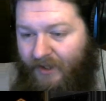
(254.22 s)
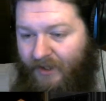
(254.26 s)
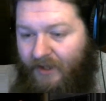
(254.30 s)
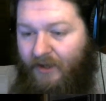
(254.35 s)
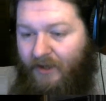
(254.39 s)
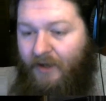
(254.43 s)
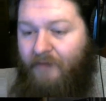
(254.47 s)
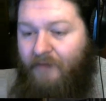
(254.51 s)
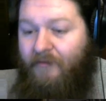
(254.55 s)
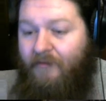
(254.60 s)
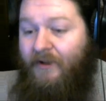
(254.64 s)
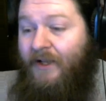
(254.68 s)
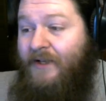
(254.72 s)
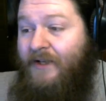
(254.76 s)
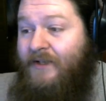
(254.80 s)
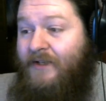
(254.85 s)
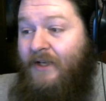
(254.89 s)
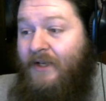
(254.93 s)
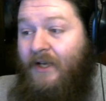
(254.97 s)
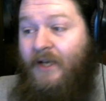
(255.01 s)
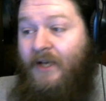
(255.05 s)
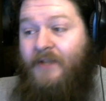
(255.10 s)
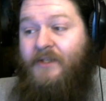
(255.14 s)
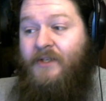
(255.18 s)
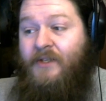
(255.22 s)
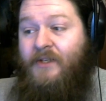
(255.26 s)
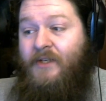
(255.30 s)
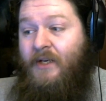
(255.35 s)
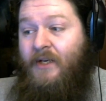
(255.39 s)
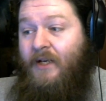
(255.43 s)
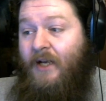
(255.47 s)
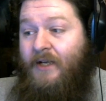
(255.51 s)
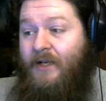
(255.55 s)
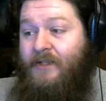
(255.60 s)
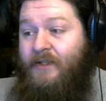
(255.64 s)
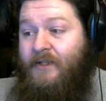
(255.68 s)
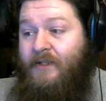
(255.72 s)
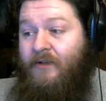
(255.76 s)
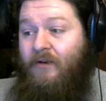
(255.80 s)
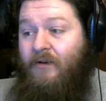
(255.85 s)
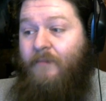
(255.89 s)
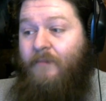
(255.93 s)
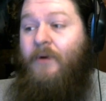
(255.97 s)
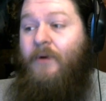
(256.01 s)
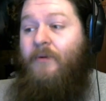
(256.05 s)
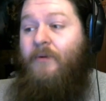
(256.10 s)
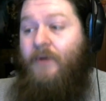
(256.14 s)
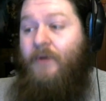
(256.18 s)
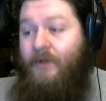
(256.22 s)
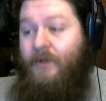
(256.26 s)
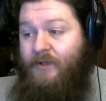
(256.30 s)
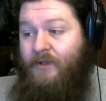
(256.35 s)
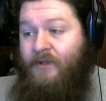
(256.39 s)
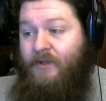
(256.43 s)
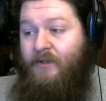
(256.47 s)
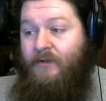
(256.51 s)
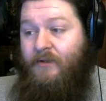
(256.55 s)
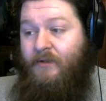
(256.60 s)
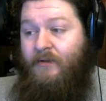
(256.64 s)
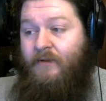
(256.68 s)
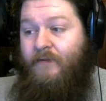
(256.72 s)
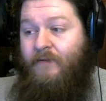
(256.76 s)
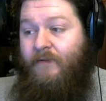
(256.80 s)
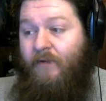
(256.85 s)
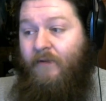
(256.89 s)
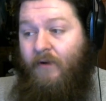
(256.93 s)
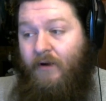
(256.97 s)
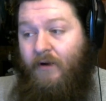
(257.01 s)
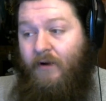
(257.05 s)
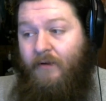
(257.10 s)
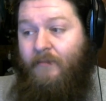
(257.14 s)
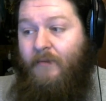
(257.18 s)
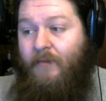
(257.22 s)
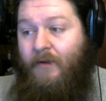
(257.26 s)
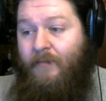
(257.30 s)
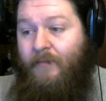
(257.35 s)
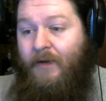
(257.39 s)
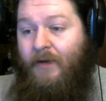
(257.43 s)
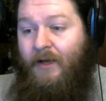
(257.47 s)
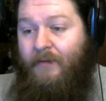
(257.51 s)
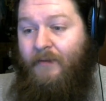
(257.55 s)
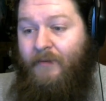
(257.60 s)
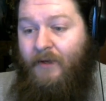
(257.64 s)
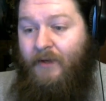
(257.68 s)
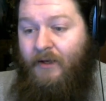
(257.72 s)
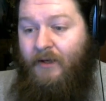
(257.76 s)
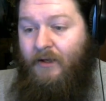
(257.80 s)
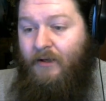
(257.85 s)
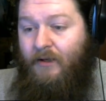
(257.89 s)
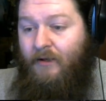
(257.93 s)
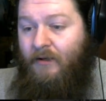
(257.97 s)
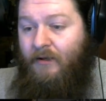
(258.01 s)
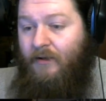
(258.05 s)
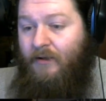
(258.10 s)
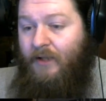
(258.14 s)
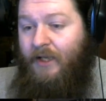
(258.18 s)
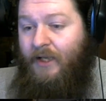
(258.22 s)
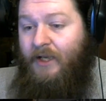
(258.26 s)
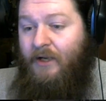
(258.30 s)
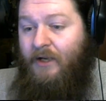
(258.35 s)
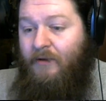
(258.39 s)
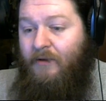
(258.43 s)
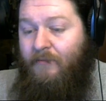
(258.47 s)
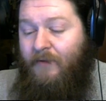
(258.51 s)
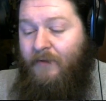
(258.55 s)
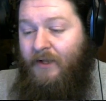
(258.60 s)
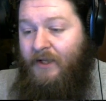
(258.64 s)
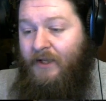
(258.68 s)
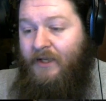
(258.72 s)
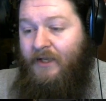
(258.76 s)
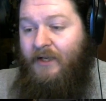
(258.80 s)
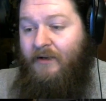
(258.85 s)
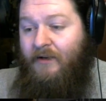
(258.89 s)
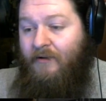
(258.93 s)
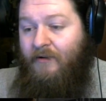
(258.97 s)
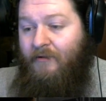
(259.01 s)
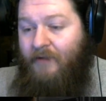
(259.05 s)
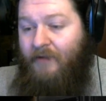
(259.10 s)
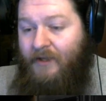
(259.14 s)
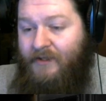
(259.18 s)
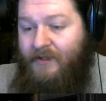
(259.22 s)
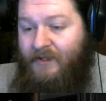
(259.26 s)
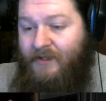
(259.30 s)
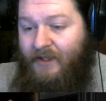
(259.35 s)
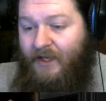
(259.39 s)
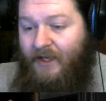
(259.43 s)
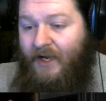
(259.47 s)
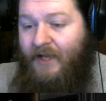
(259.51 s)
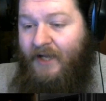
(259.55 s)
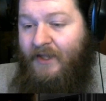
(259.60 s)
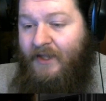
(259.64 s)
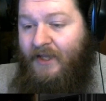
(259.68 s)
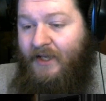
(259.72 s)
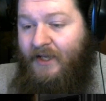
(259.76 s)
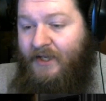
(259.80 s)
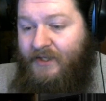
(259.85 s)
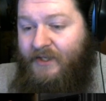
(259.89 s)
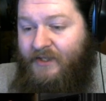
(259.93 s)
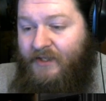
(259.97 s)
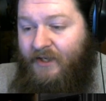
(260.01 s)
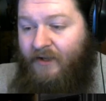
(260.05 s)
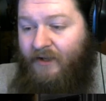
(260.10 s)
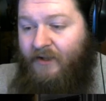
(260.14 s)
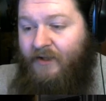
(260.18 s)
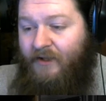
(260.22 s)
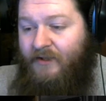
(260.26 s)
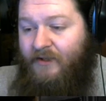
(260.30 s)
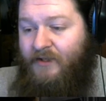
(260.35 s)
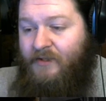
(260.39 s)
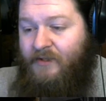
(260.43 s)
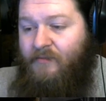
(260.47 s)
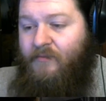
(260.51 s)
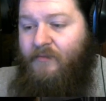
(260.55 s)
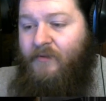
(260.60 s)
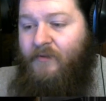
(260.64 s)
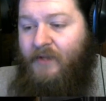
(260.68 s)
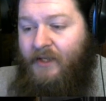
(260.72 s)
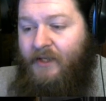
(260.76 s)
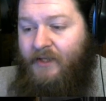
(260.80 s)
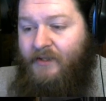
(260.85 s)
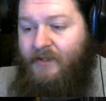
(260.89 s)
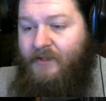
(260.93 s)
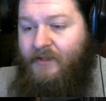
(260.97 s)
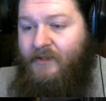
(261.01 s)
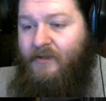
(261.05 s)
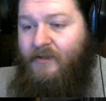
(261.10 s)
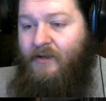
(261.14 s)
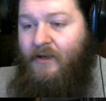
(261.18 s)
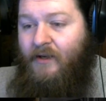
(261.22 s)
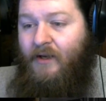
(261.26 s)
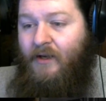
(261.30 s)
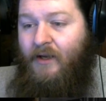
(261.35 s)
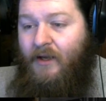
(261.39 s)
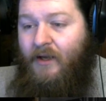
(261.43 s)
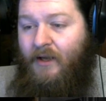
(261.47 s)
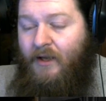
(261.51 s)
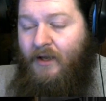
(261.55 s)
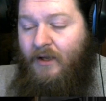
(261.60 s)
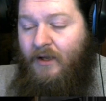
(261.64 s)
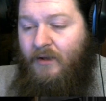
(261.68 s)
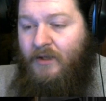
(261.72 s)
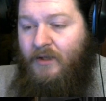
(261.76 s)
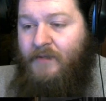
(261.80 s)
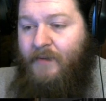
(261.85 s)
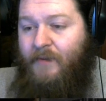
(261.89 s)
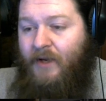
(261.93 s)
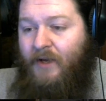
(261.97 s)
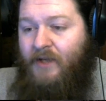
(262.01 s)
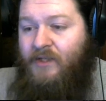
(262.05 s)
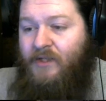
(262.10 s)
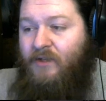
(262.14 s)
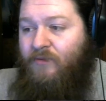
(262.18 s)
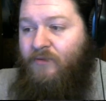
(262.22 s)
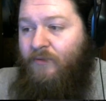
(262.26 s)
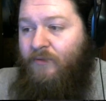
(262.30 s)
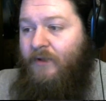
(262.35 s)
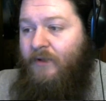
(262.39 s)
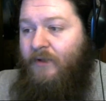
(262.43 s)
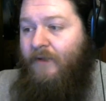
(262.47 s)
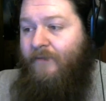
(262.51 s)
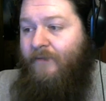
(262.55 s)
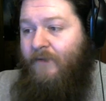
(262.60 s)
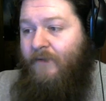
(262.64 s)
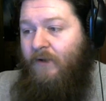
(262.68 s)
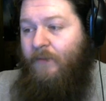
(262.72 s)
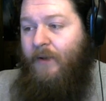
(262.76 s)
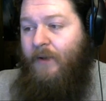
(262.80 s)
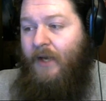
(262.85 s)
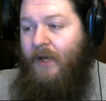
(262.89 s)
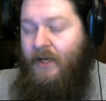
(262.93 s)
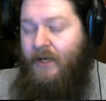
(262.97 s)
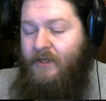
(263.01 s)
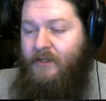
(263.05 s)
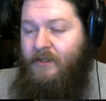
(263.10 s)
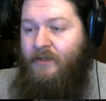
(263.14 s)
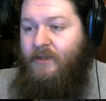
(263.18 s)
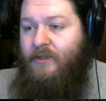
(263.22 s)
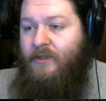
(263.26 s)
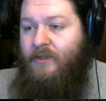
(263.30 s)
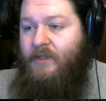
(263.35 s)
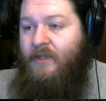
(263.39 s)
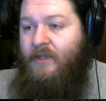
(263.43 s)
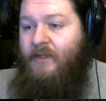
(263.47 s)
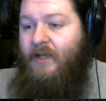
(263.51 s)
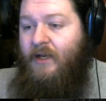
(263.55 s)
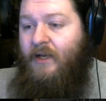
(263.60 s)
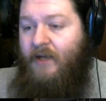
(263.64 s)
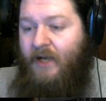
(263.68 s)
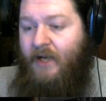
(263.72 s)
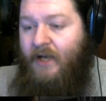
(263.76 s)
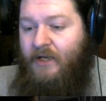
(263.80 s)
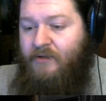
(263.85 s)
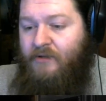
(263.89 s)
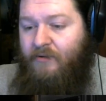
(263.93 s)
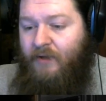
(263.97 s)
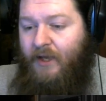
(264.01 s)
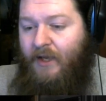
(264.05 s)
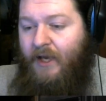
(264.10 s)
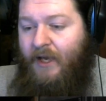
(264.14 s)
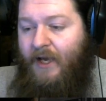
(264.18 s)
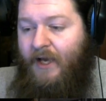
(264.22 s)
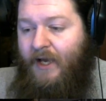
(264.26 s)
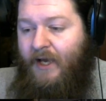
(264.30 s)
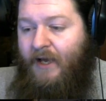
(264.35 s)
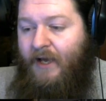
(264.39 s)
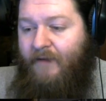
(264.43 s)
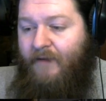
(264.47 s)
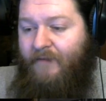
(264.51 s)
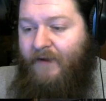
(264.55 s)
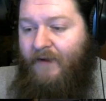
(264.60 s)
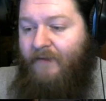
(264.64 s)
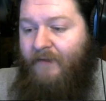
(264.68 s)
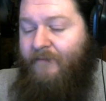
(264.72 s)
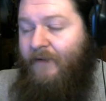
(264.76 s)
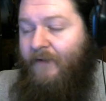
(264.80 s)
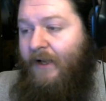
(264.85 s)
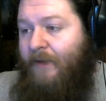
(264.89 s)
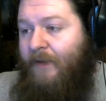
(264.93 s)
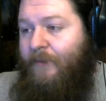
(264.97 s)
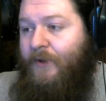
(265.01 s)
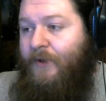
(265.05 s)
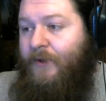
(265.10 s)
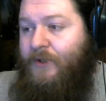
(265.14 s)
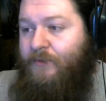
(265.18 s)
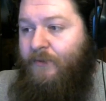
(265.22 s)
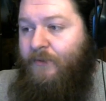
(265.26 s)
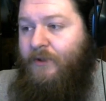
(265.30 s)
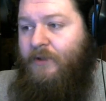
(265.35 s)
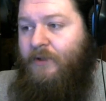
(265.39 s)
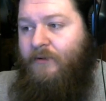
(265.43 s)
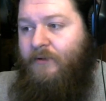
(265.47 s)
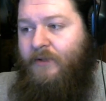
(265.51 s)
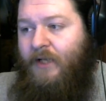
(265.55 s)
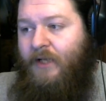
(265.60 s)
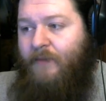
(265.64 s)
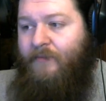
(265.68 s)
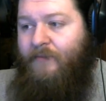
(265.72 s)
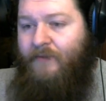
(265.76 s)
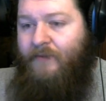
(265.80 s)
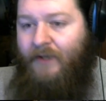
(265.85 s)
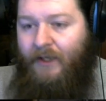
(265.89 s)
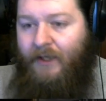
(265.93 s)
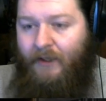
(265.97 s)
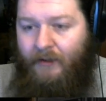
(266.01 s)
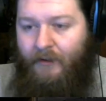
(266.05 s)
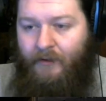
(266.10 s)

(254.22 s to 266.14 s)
Unrelenting is just a nice little bonus for him, in my opinion. Like, you don't really need Unrelenting. Like, I think he's solid just with these, just because he's one of the few pages that naturally have a flat +1 to a type of die.